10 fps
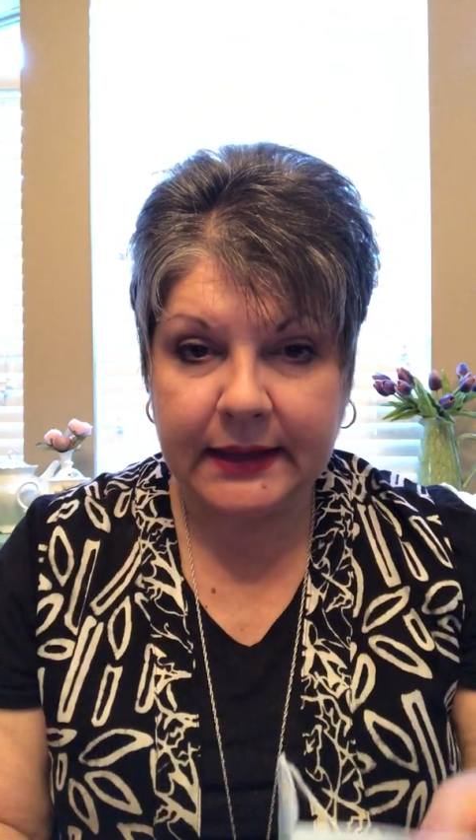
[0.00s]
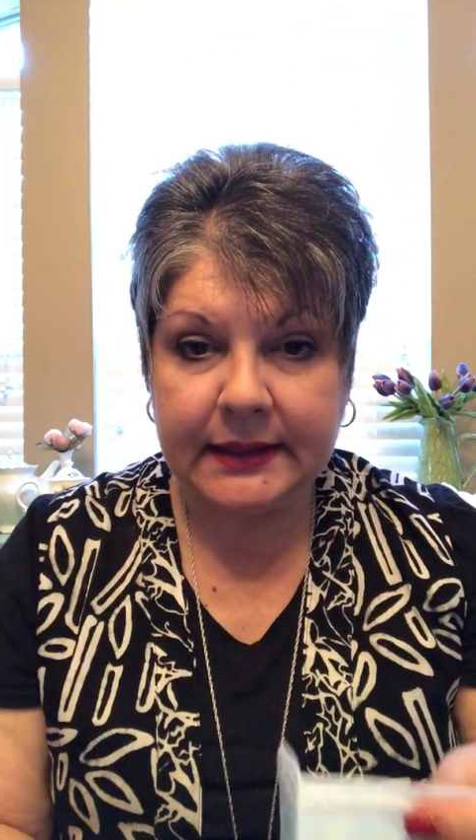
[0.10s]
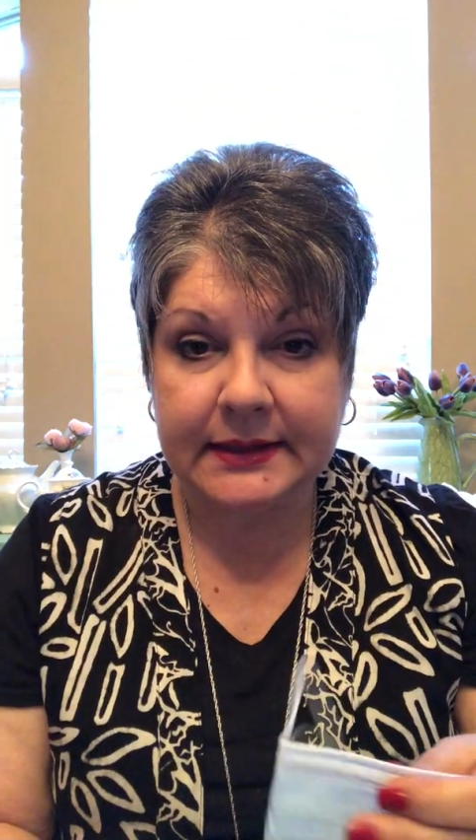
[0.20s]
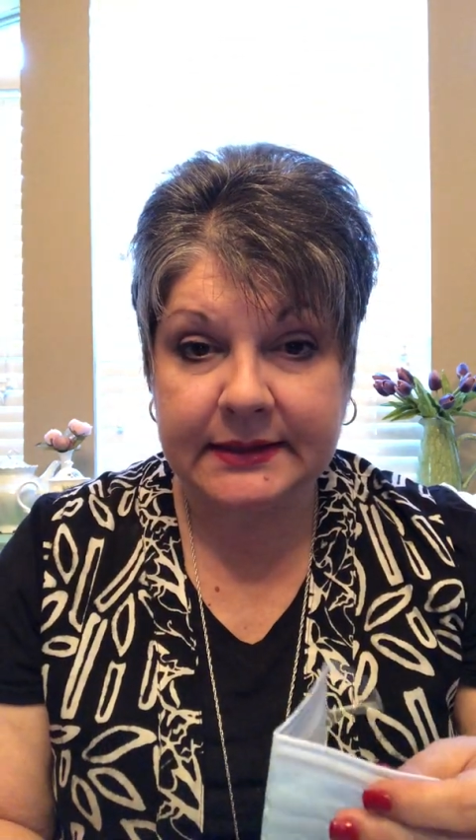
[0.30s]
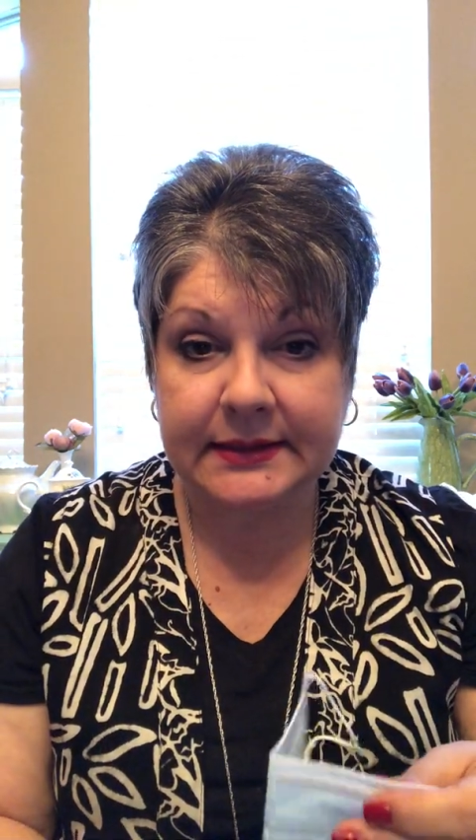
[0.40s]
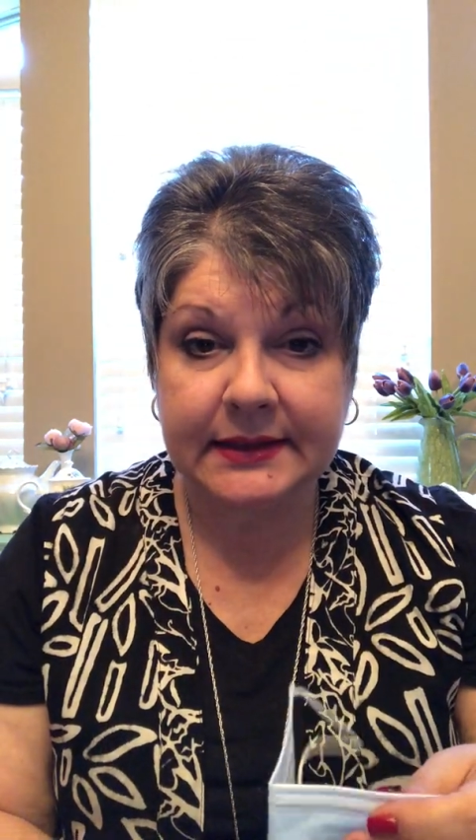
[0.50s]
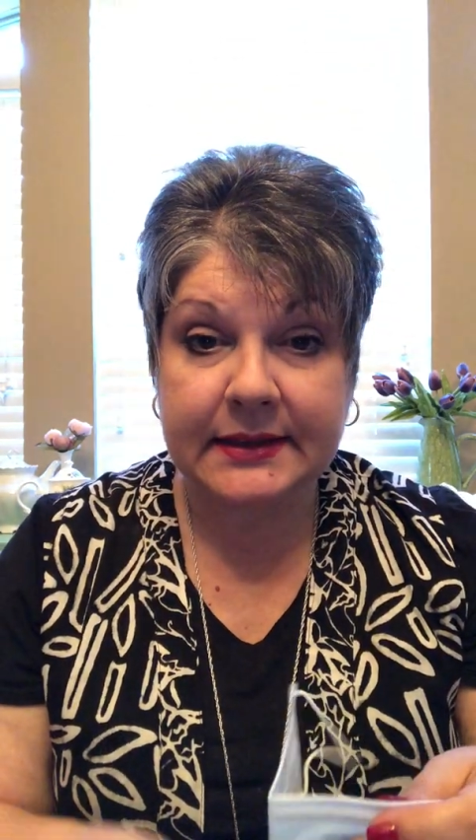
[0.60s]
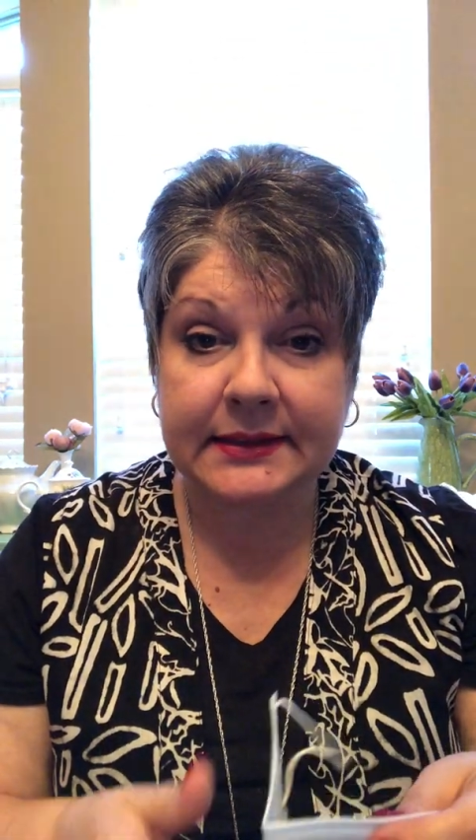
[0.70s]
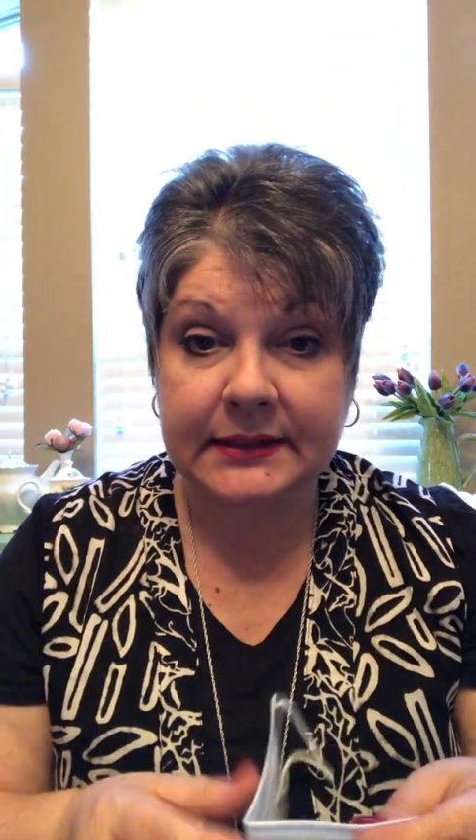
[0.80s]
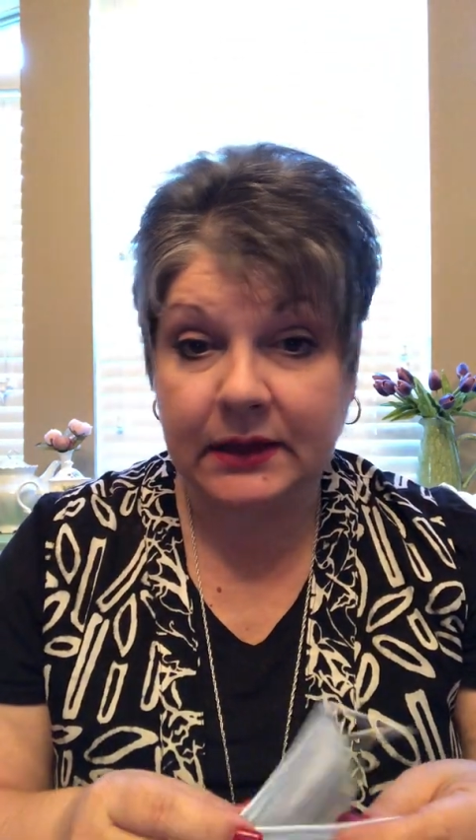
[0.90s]
This is a
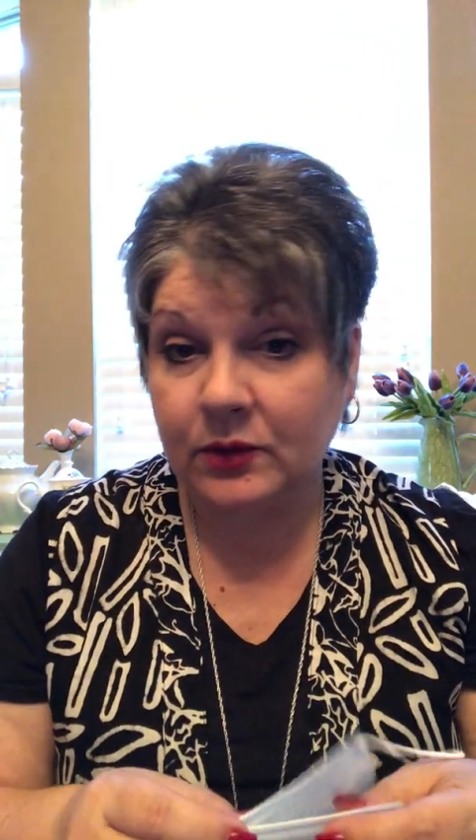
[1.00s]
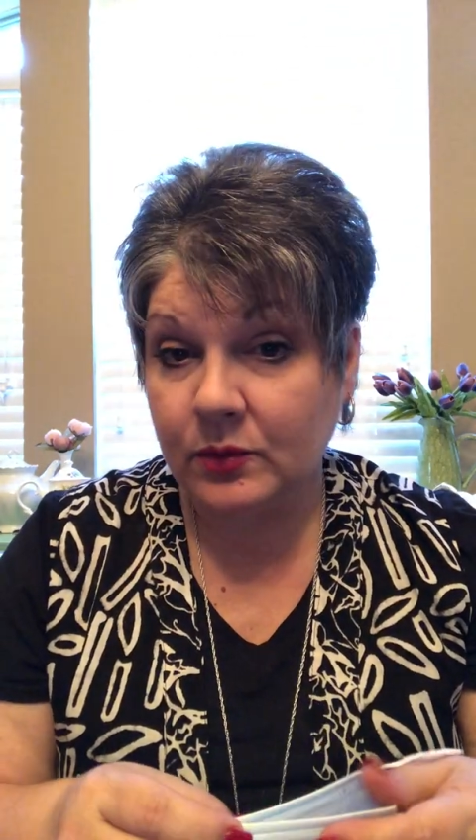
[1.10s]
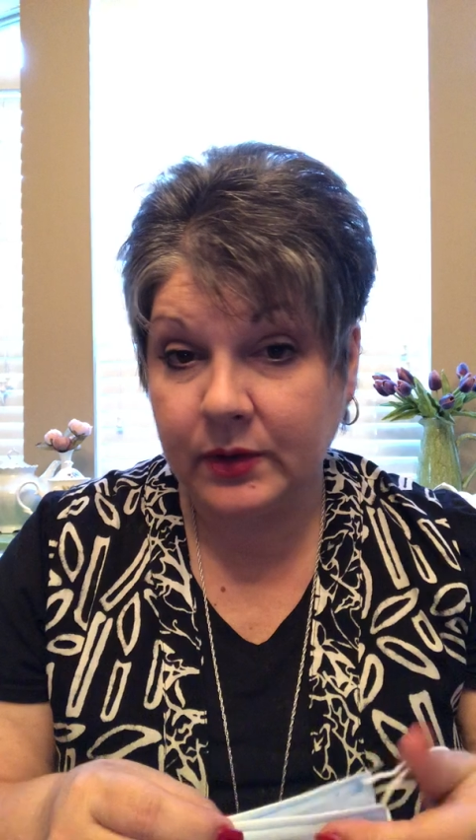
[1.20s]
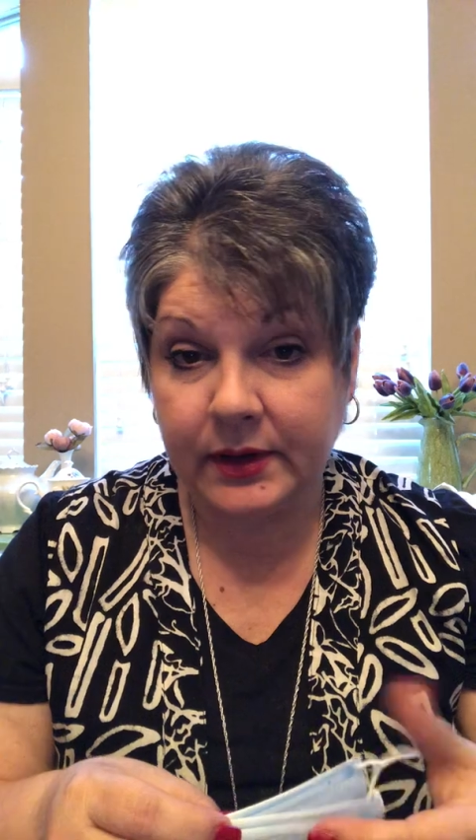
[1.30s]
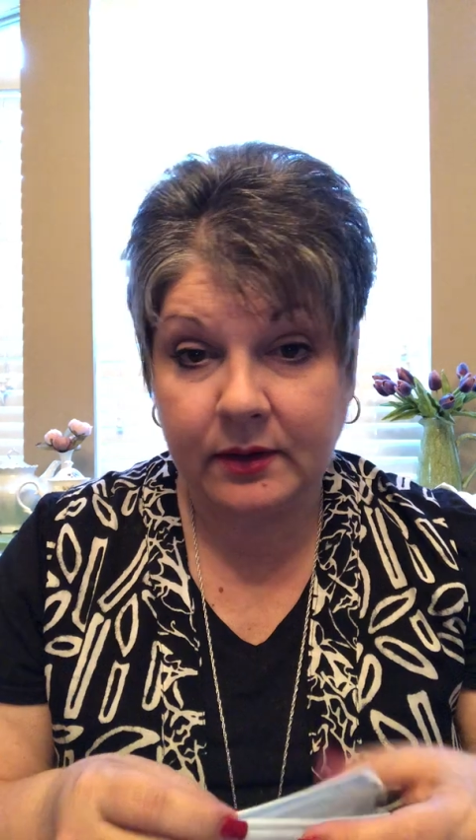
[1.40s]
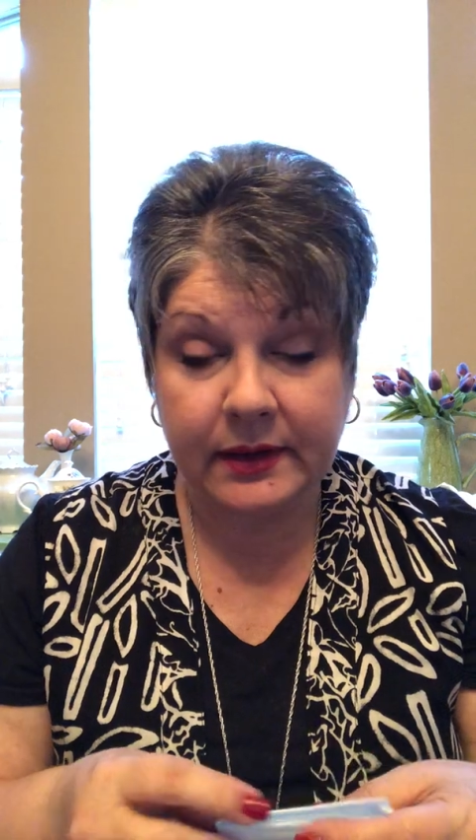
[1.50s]
single oil.